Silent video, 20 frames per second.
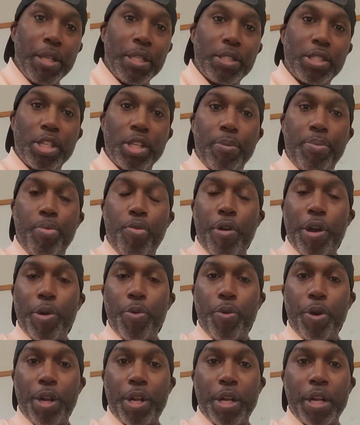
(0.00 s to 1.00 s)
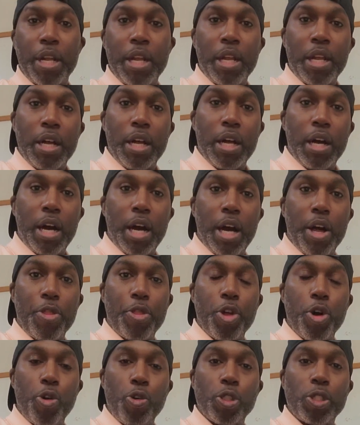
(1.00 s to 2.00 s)
to the point where
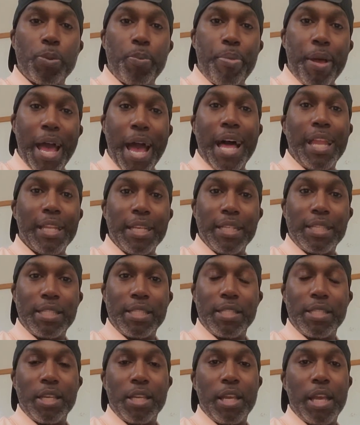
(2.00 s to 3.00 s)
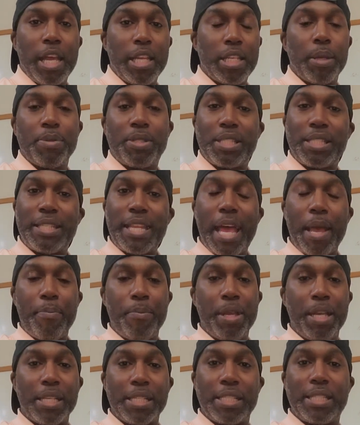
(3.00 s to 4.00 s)
those pallets end up
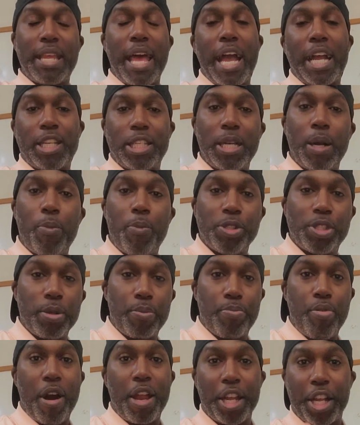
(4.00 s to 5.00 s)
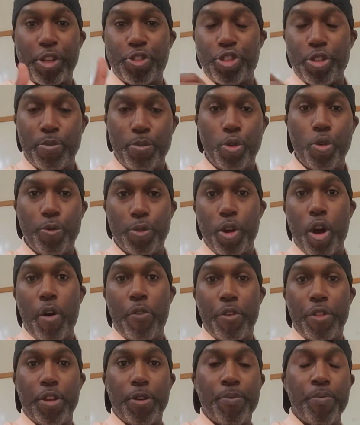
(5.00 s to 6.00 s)
being stacked up once the product is removed
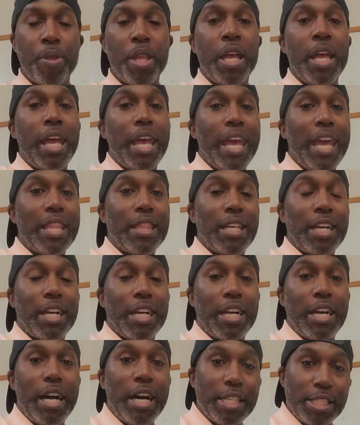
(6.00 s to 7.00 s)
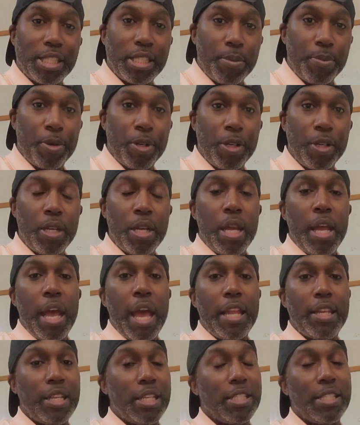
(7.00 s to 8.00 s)
off of them. And the customer
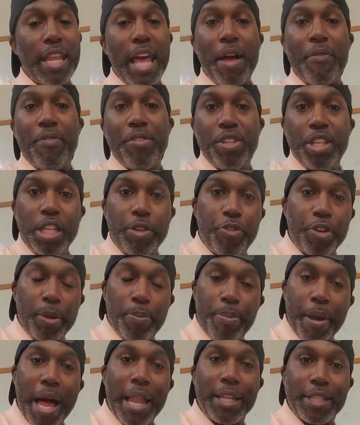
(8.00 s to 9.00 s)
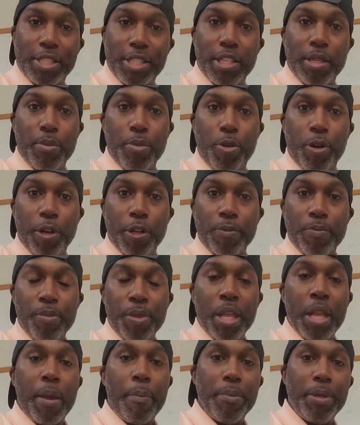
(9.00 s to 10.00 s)
doesn't have a need for the pallets anymore.
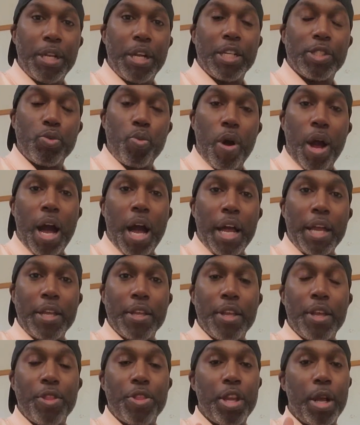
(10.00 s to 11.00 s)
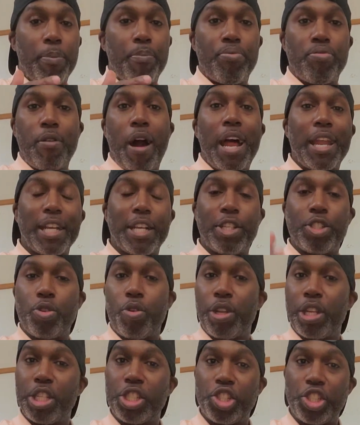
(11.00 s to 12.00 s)
Because why? Their product is
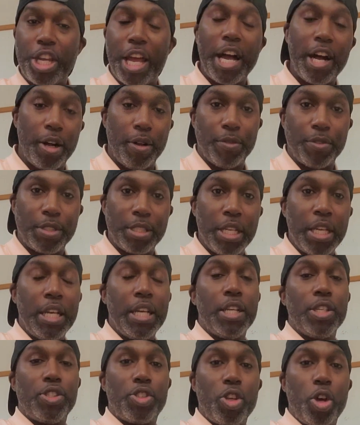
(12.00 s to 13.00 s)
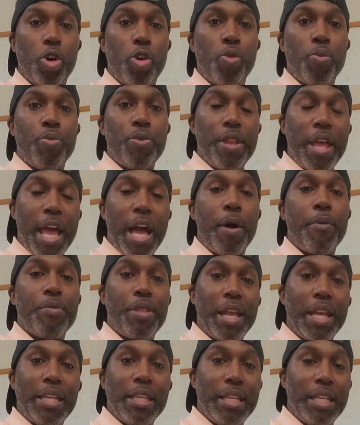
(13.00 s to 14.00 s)
on the shelves. So now
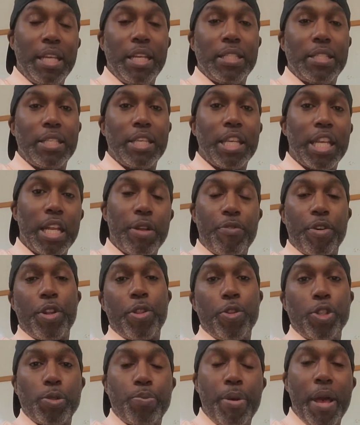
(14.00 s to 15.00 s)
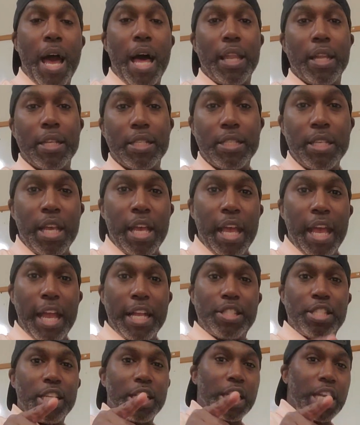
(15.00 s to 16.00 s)
they need to get rid of those pallets.
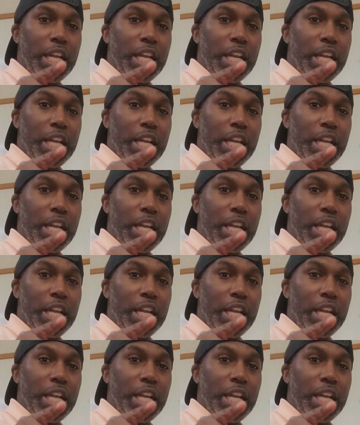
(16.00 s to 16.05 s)
And to